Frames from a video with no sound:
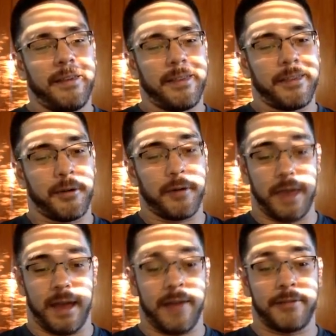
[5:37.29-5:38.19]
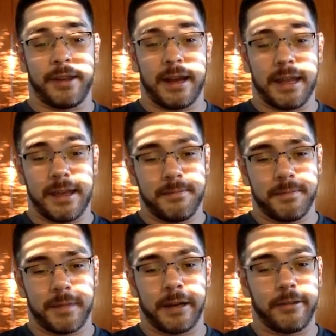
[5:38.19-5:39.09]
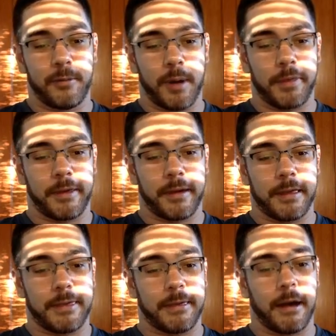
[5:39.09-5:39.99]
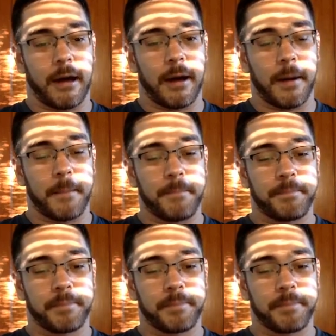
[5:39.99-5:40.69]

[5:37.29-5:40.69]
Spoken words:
So yeah, I have 92 websites.